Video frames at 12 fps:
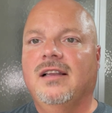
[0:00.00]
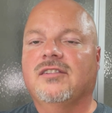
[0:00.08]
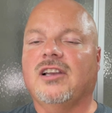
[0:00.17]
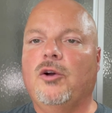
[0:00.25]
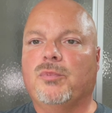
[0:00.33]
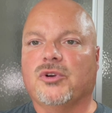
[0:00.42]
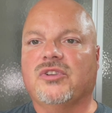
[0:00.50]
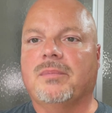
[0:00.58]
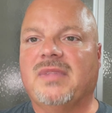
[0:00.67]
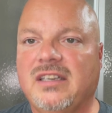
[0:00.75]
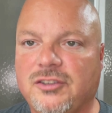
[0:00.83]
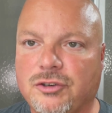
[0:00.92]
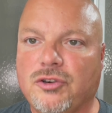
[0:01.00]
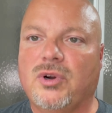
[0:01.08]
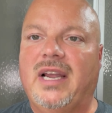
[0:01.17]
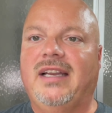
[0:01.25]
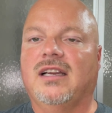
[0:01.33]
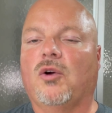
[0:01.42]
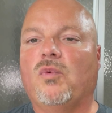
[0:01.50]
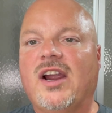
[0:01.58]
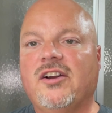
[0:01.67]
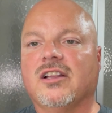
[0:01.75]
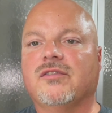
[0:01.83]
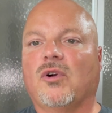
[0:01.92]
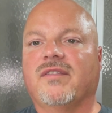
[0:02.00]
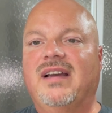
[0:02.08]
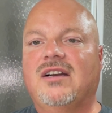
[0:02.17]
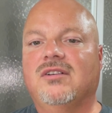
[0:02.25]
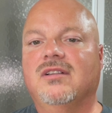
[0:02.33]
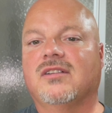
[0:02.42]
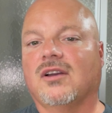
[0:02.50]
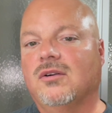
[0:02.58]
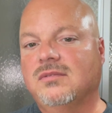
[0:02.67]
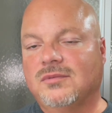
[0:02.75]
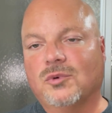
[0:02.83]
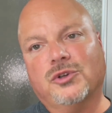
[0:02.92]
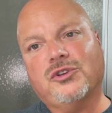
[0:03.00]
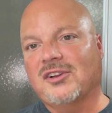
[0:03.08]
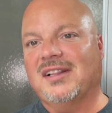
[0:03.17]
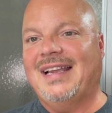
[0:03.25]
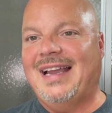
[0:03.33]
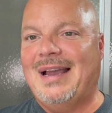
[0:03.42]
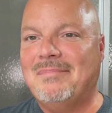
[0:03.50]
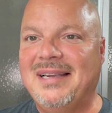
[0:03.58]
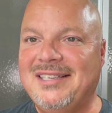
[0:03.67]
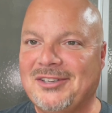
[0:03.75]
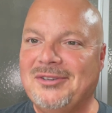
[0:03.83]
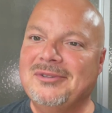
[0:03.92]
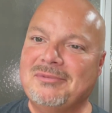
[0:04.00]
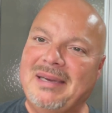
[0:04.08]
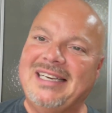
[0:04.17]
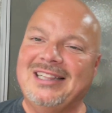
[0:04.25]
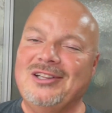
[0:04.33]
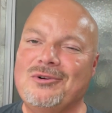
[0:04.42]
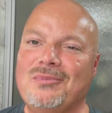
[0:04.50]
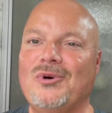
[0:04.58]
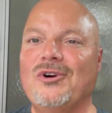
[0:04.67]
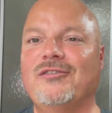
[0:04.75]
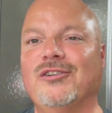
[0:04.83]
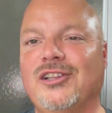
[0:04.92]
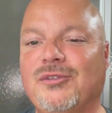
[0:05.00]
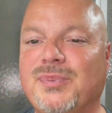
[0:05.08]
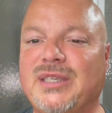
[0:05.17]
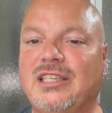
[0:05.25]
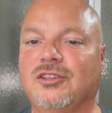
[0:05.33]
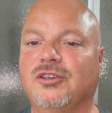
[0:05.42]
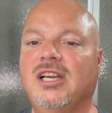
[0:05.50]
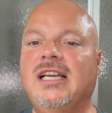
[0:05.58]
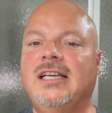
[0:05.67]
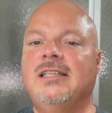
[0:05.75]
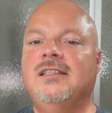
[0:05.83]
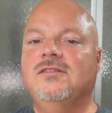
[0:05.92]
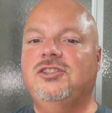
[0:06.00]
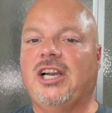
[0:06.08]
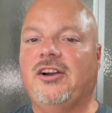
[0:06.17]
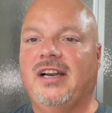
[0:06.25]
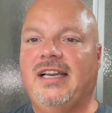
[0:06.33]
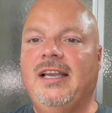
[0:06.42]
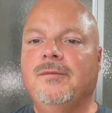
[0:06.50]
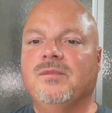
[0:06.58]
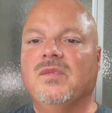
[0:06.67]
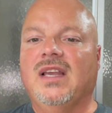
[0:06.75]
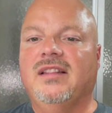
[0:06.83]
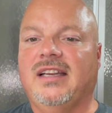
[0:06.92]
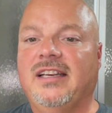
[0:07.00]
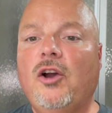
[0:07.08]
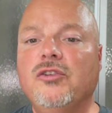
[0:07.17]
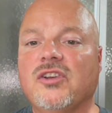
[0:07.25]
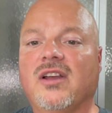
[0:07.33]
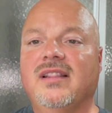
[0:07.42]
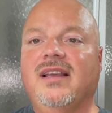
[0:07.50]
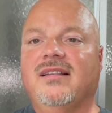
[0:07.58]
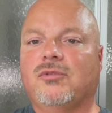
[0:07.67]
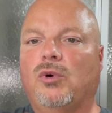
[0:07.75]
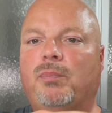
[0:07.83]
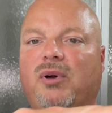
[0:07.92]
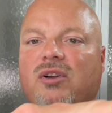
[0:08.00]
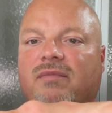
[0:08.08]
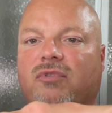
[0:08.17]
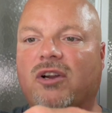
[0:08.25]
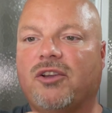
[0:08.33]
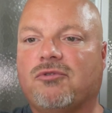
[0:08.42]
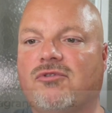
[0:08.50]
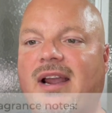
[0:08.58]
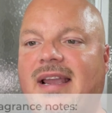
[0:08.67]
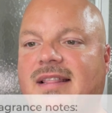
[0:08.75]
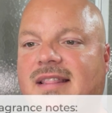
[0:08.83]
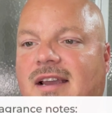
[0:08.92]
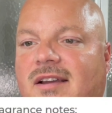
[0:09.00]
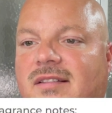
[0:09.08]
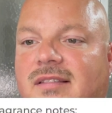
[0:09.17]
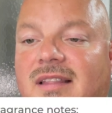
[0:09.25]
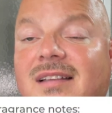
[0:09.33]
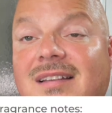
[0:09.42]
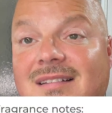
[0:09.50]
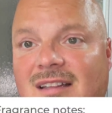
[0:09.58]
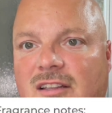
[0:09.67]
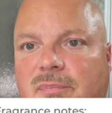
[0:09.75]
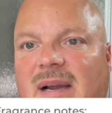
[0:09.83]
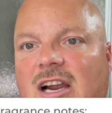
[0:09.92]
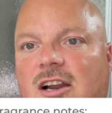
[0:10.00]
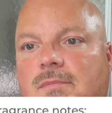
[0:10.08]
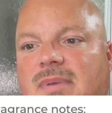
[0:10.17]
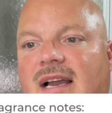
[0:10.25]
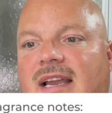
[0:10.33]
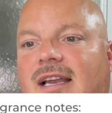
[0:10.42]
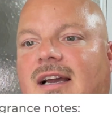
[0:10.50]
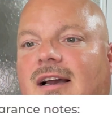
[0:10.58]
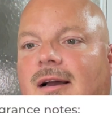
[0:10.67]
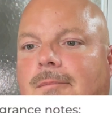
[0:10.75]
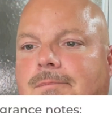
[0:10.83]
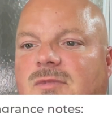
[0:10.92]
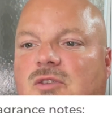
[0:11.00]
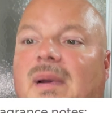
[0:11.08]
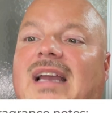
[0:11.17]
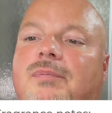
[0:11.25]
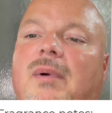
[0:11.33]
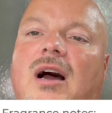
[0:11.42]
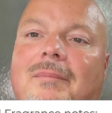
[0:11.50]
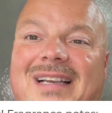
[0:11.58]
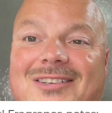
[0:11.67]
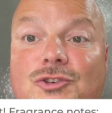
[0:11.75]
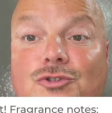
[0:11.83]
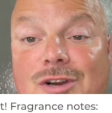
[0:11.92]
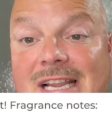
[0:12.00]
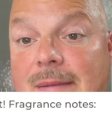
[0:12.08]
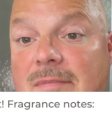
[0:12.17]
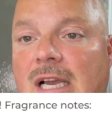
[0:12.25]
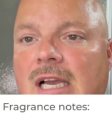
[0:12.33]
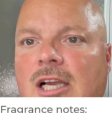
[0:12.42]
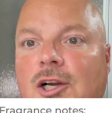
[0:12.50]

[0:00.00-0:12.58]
soap or something to create awareness for veterans. So we're certainly happy to spend a little more for this particular charity. The notes on this, we'll put them for you right there. This is inspired by Spice Bomb Extreme.